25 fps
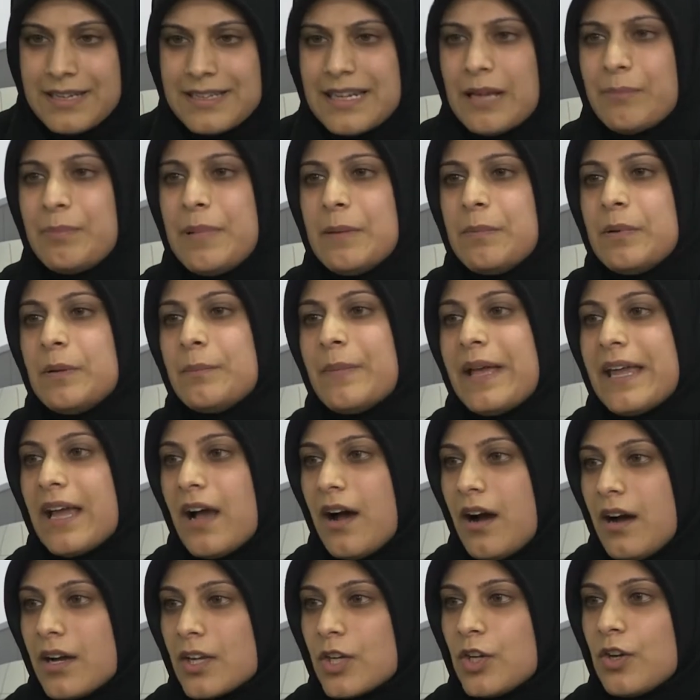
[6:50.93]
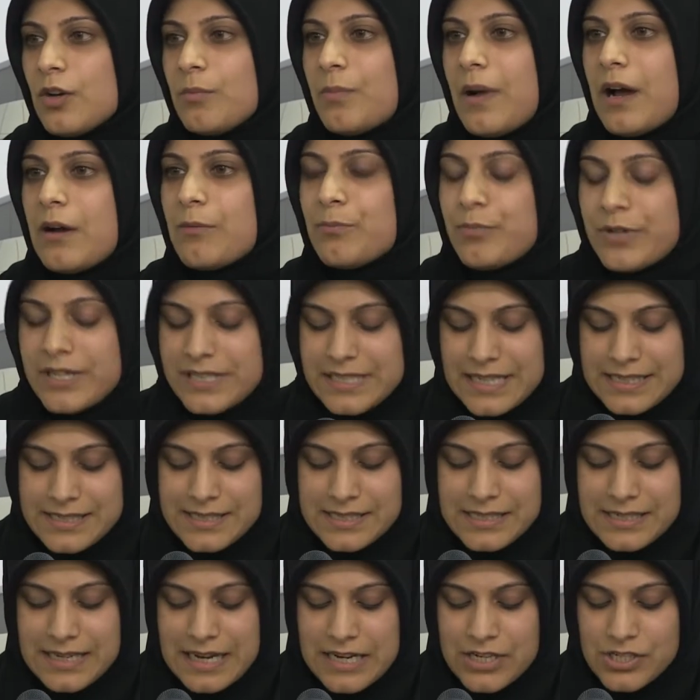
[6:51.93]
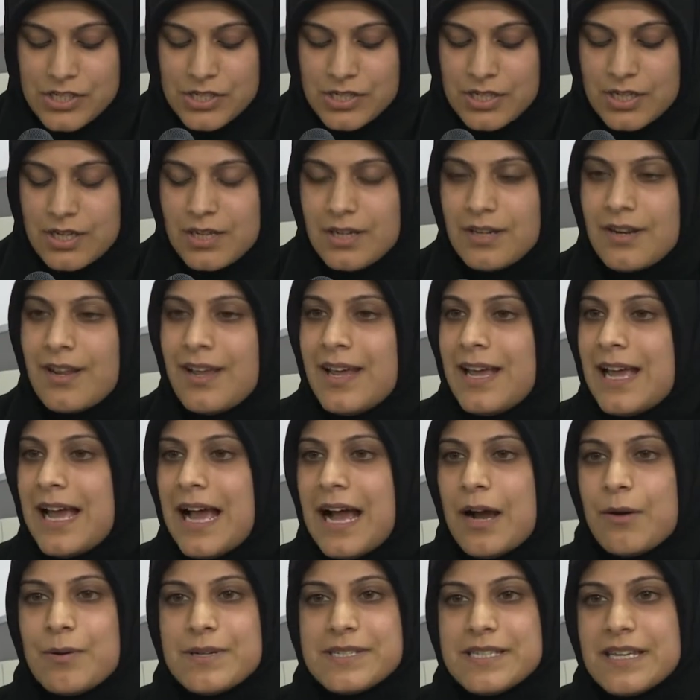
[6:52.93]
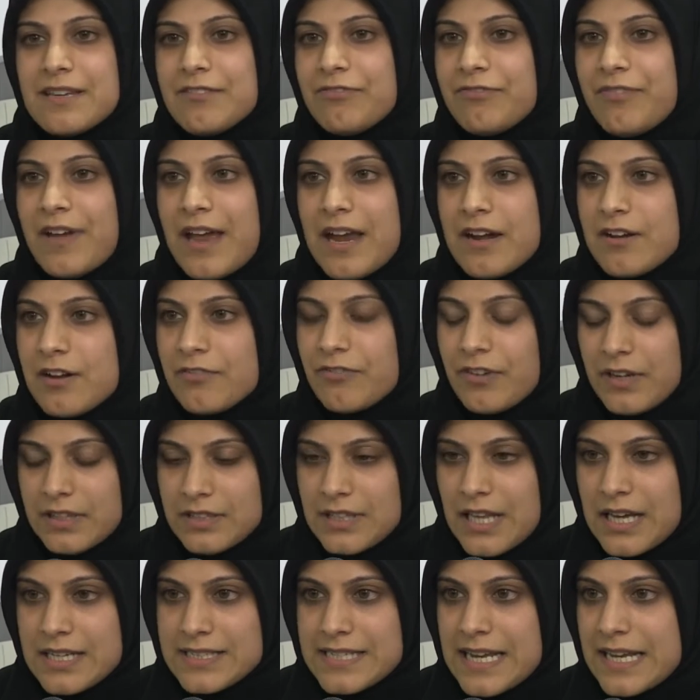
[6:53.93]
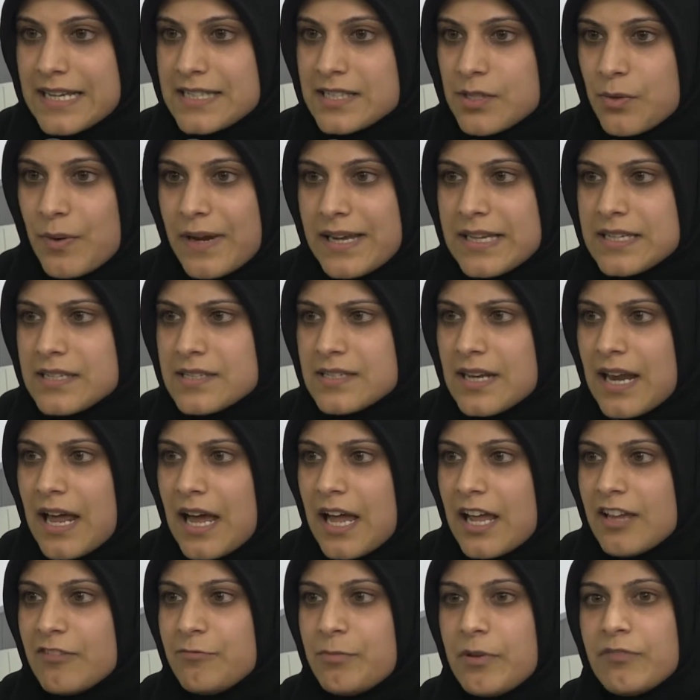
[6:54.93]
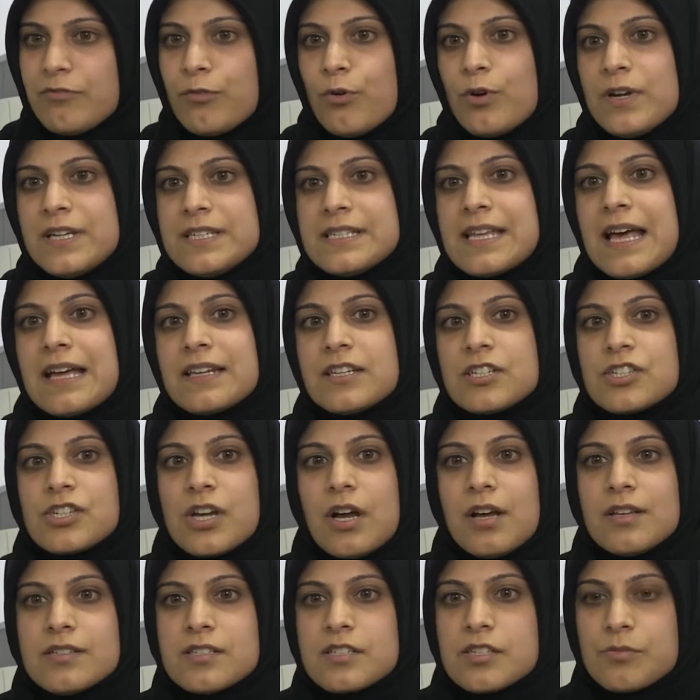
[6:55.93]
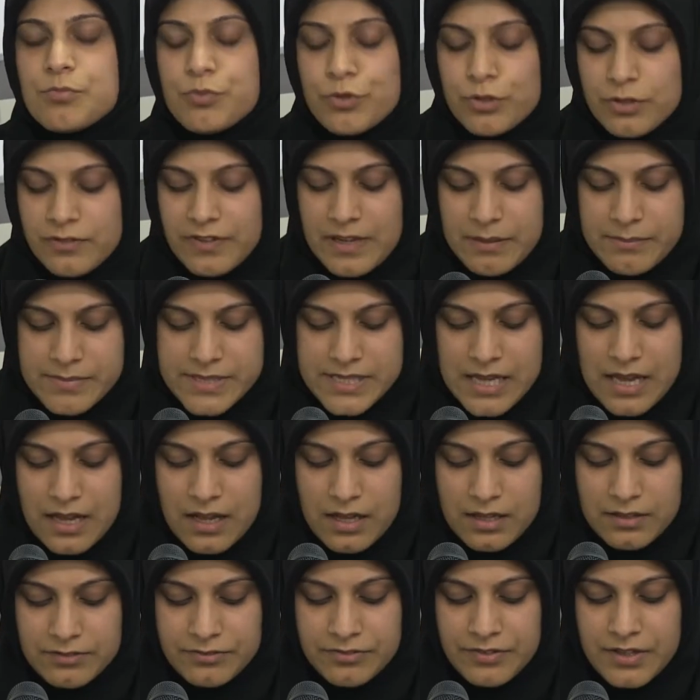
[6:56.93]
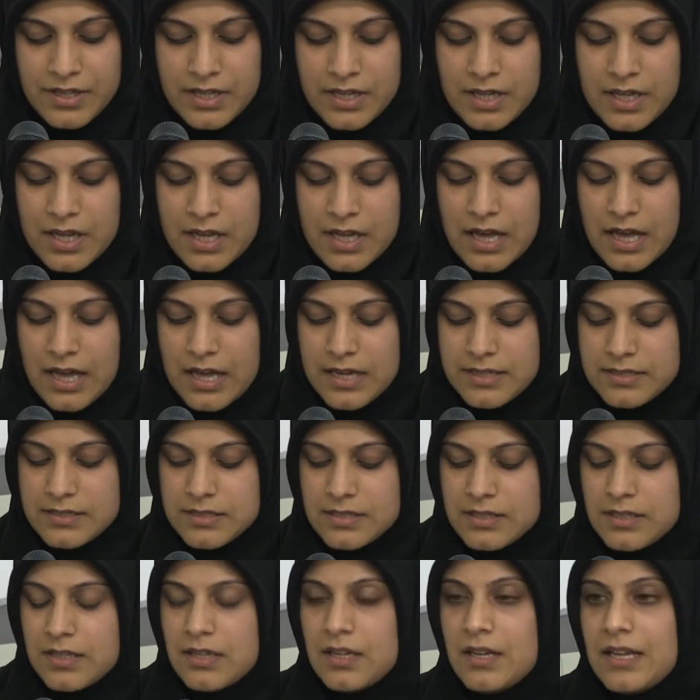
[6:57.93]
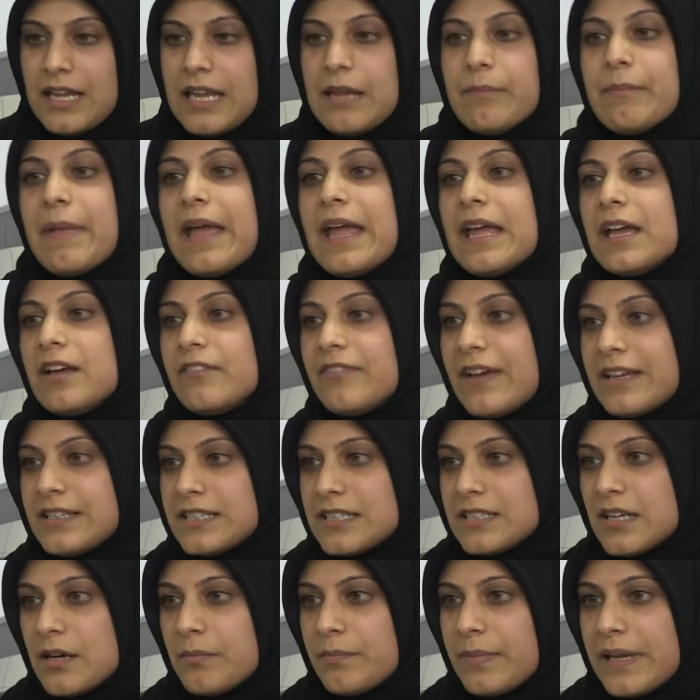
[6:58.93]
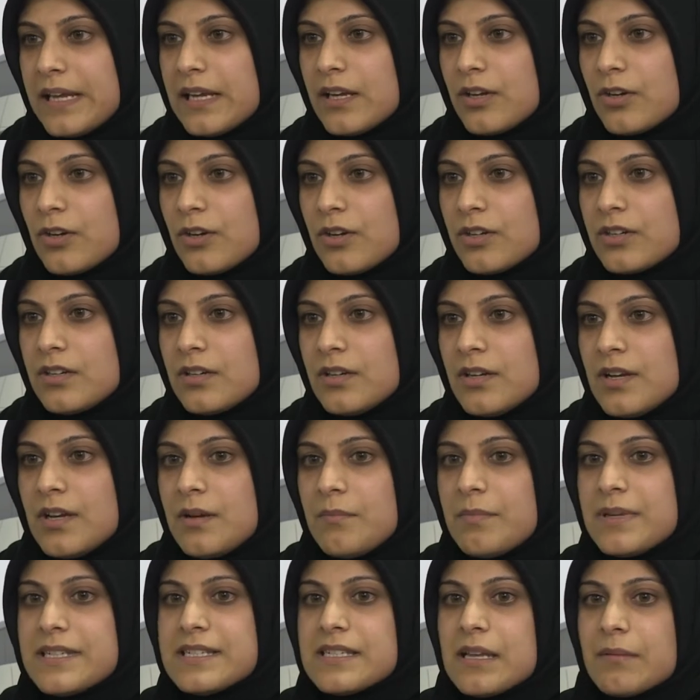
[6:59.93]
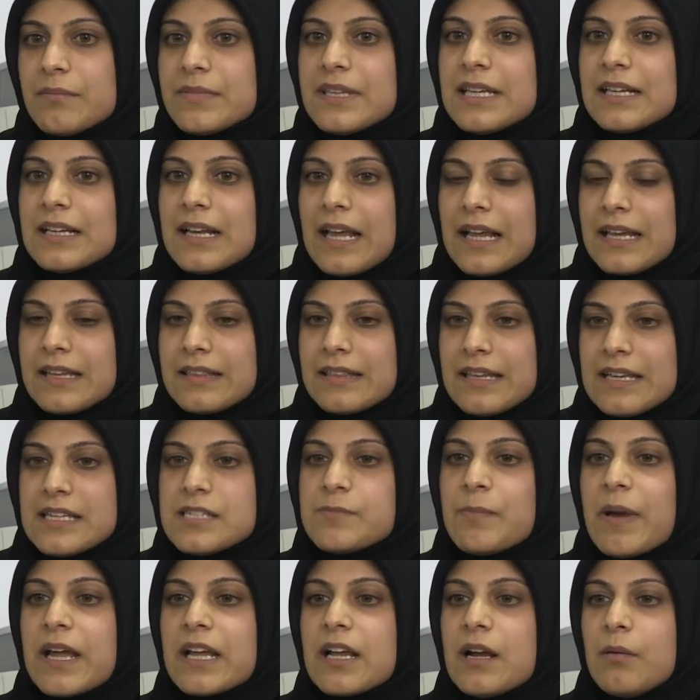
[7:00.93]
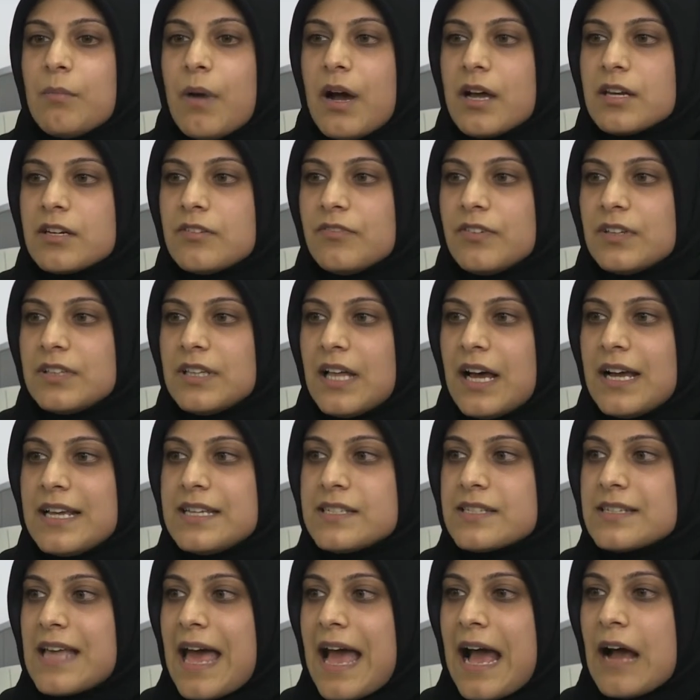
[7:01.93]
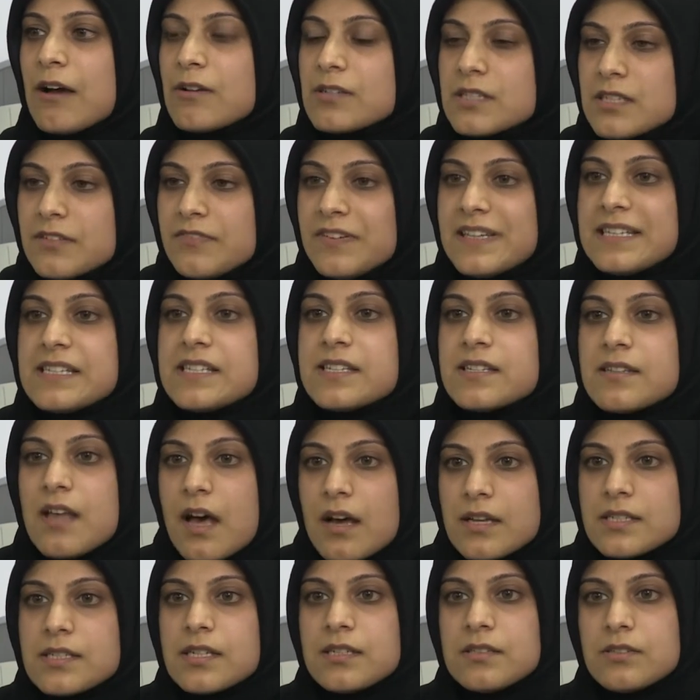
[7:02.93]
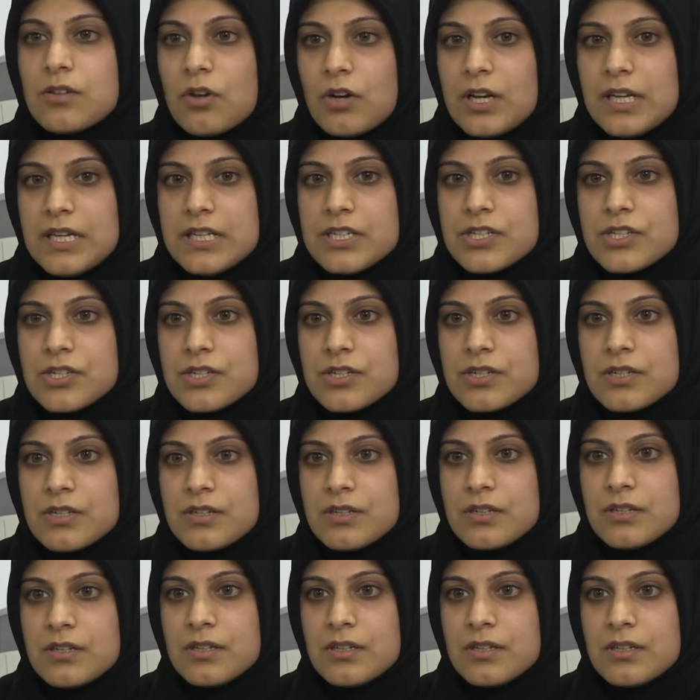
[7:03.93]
Now, people may argue about predestination. How is it fair if Allah takes away his life before he's had a chance to prove himself? And he may have ended up being good. But something like this, by command of Allah, is out of his certain knowledge.